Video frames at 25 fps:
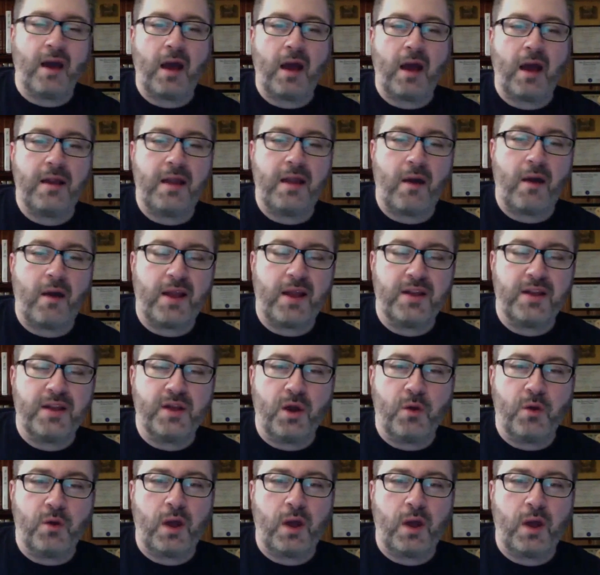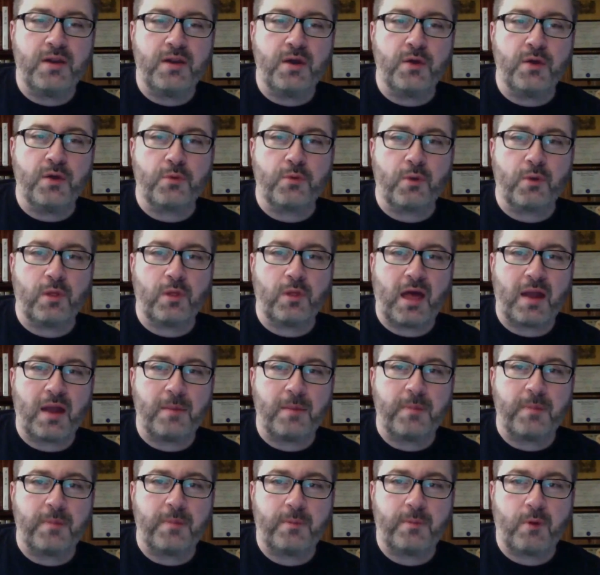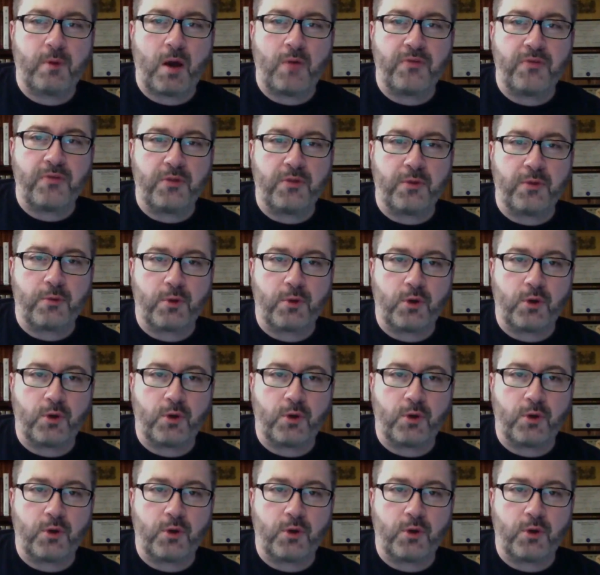Now I know there were a lot of people out there that were